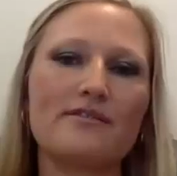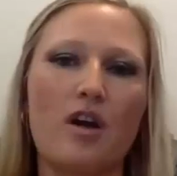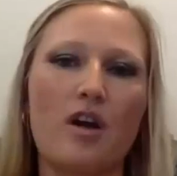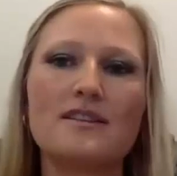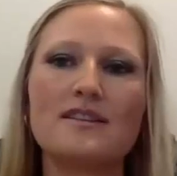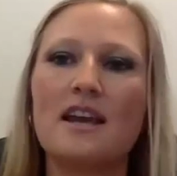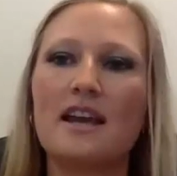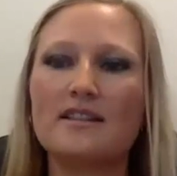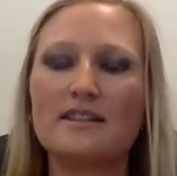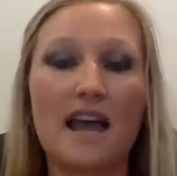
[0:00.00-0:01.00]
for us,
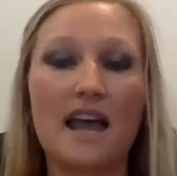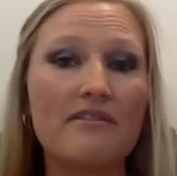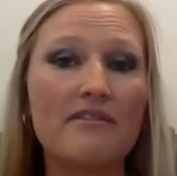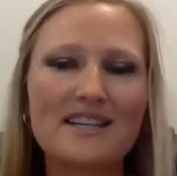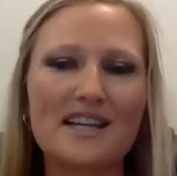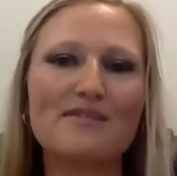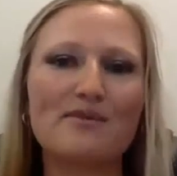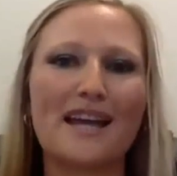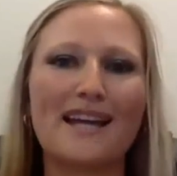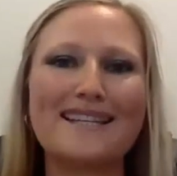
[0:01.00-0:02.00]
is to have
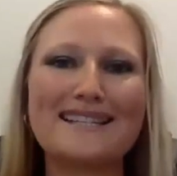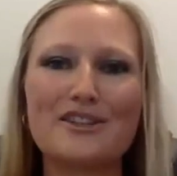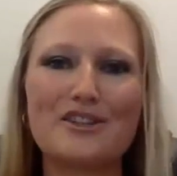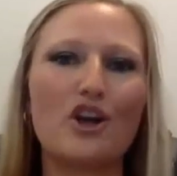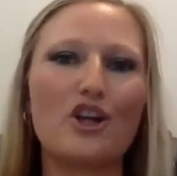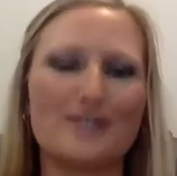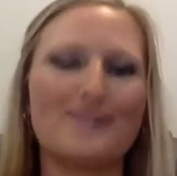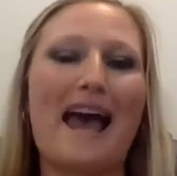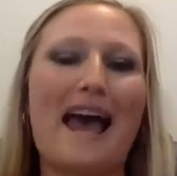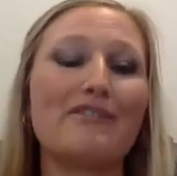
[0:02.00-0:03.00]
successful tenancies, not
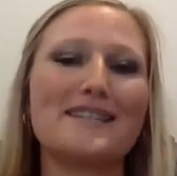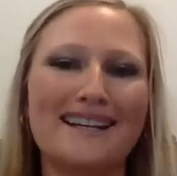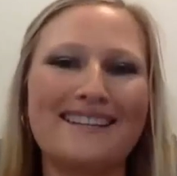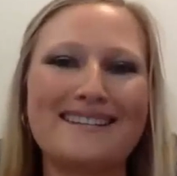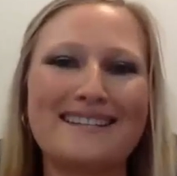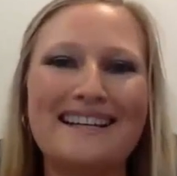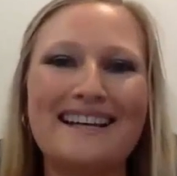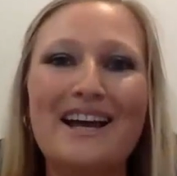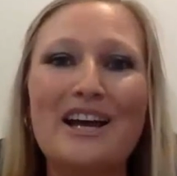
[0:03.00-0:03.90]
just have a tenancy.